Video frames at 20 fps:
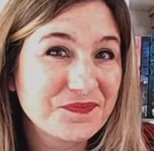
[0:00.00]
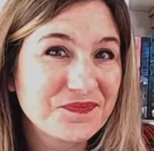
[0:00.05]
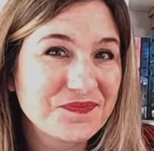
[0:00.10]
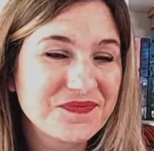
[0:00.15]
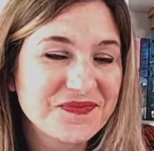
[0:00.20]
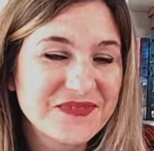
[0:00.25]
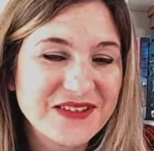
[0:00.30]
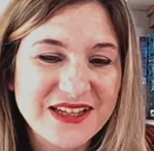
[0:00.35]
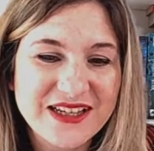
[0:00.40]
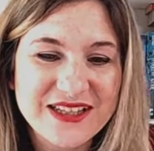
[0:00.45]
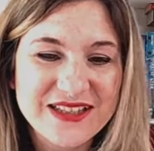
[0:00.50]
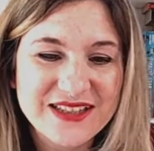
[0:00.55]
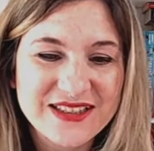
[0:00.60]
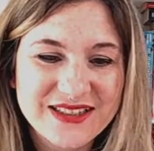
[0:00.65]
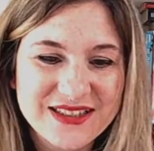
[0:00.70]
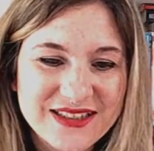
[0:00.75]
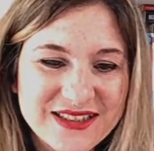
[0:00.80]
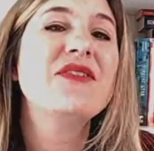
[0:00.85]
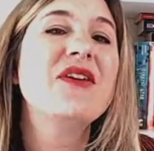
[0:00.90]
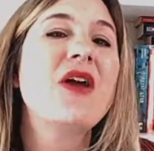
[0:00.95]

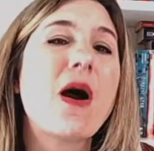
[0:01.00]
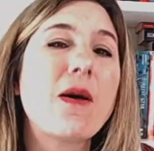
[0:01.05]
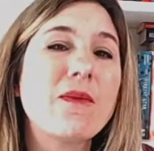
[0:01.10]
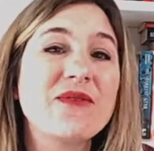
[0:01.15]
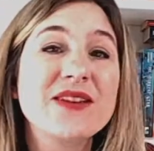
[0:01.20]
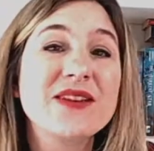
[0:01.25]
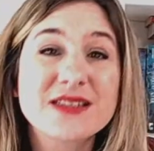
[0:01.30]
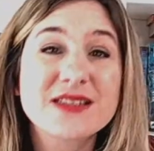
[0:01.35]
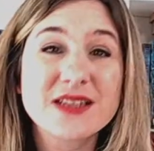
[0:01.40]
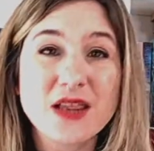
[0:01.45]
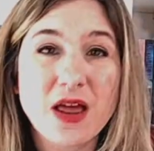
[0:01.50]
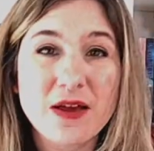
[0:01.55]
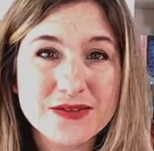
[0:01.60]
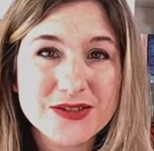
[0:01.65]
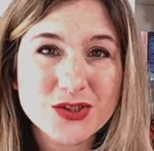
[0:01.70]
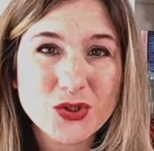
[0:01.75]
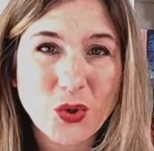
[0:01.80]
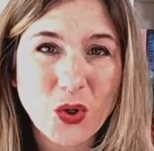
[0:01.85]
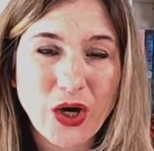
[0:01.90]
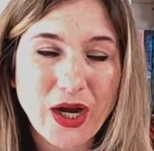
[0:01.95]
Then we have the
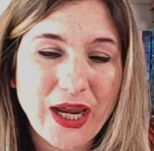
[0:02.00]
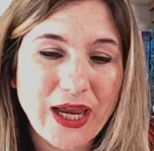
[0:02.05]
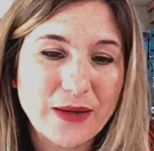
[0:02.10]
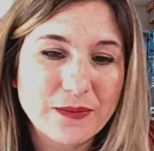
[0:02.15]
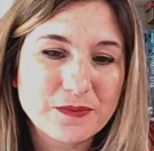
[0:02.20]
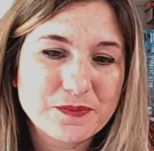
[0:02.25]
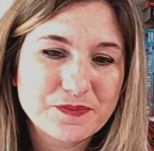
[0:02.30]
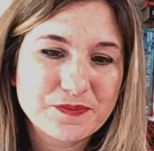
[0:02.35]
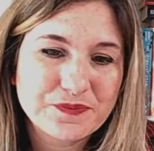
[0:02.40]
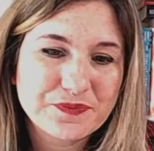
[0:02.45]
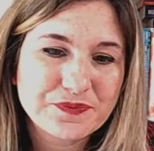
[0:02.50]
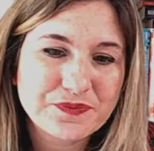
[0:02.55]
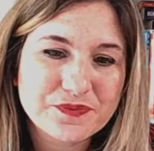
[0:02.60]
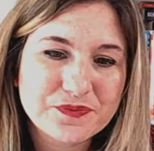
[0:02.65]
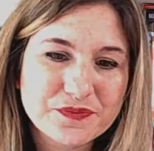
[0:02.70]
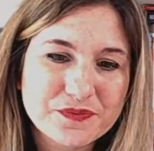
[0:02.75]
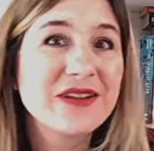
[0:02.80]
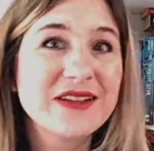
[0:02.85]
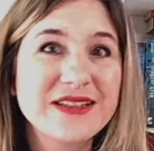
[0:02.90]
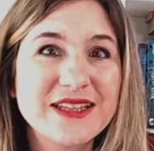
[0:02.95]
obvious love story.
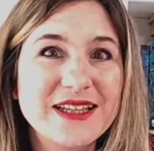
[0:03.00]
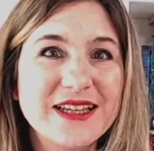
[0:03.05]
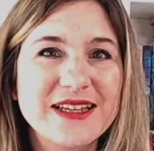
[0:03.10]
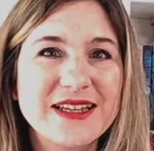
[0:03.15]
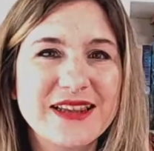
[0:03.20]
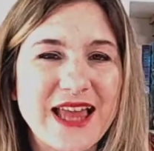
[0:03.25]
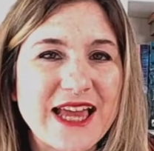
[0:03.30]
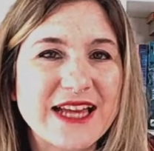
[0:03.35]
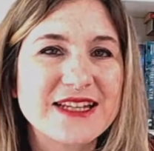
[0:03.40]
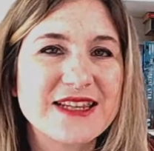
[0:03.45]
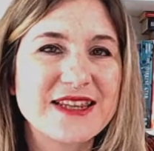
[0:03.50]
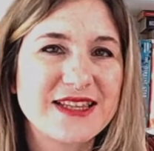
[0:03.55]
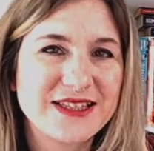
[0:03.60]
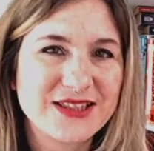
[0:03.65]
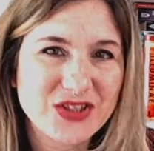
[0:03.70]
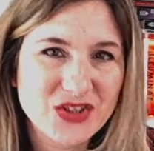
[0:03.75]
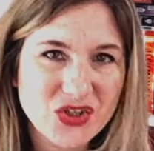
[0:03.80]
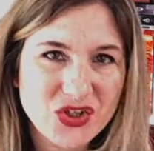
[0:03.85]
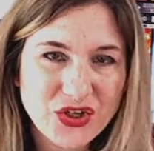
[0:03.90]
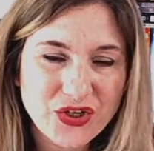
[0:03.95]
I really
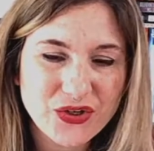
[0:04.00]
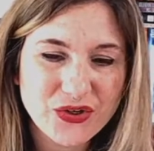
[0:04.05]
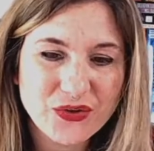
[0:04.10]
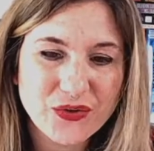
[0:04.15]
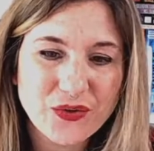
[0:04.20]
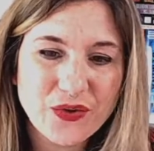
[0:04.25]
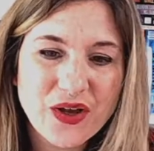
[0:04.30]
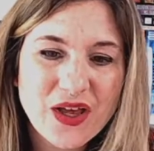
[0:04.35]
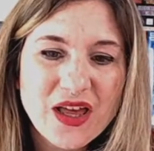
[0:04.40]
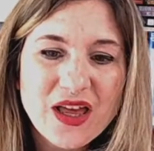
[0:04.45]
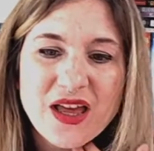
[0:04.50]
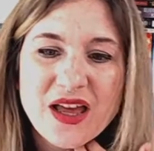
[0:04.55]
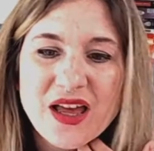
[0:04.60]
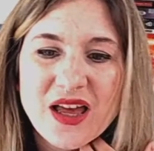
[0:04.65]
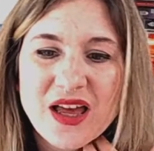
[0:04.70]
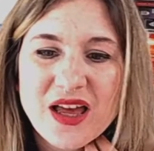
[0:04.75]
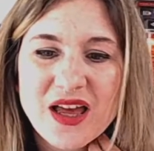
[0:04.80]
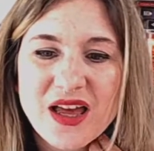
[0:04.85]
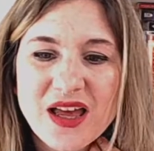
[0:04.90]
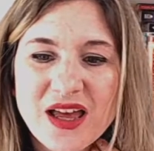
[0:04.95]
liked this too.
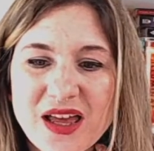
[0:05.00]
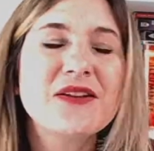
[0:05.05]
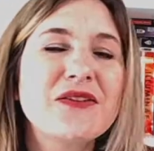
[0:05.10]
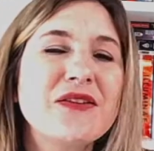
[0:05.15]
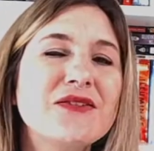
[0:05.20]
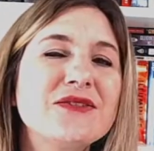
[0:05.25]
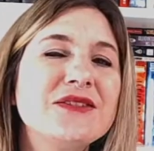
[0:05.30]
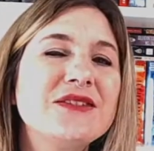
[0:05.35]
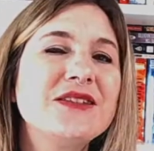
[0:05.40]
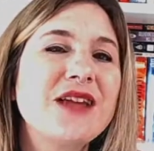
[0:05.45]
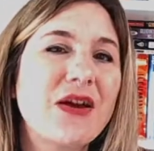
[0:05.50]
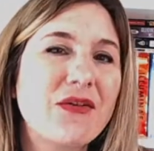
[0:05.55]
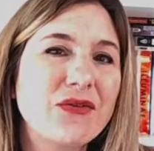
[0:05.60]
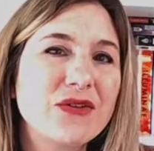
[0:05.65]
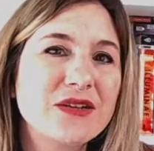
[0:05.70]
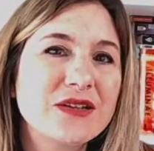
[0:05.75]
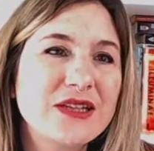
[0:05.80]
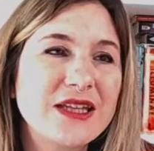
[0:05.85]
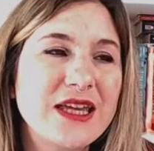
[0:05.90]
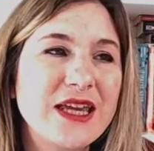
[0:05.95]
Even though
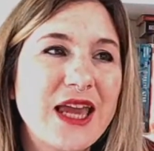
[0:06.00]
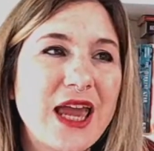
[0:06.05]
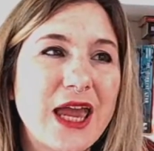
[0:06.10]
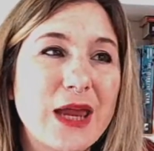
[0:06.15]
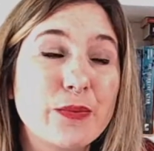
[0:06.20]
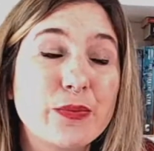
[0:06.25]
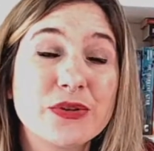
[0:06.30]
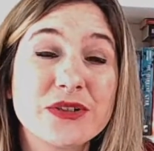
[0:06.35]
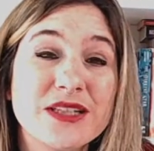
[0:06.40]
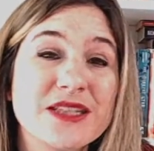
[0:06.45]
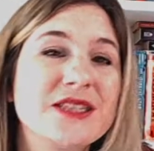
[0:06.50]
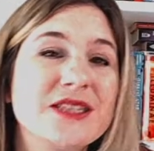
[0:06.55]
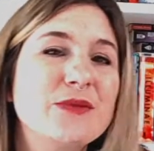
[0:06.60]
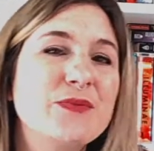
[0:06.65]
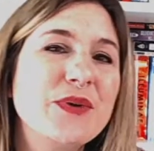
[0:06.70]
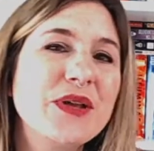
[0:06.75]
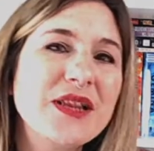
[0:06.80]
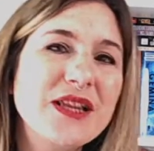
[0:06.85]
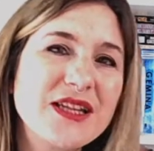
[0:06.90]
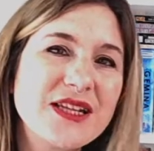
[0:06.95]
there's definitely a
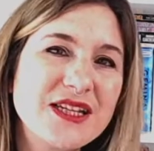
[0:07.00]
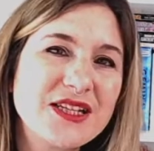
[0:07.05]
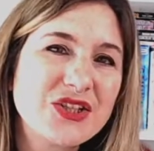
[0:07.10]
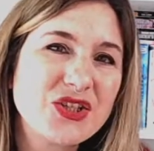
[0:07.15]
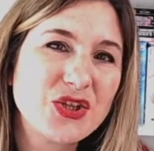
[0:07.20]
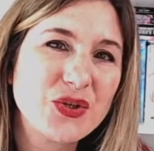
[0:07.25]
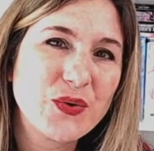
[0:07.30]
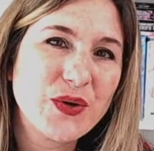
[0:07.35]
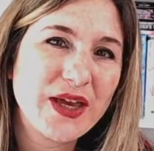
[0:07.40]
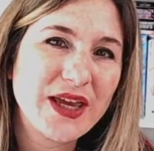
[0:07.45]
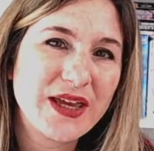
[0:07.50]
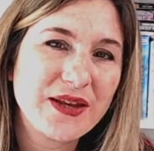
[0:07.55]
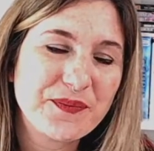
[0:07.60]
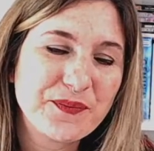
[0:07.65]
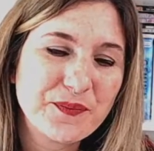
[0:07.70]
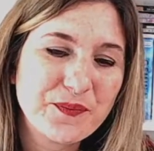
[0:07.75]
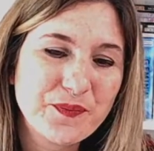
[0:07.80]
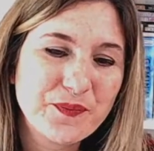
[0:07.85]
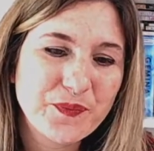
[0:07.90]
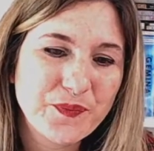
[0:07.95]
predictability to
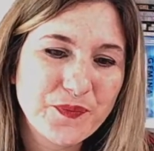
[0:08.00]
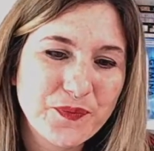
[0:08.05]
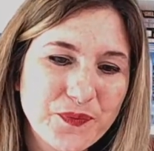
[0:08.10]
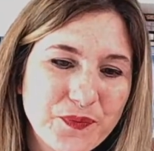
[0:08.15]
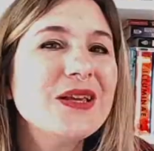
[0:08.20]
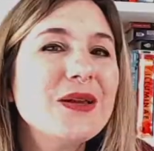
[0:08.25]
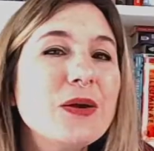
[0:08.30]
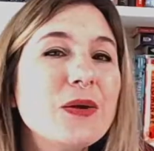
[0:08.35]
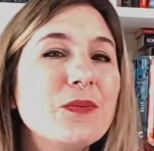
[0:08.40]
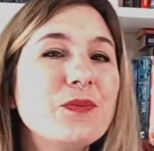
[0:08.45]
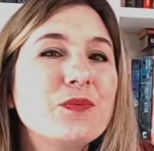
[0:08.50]
it, it was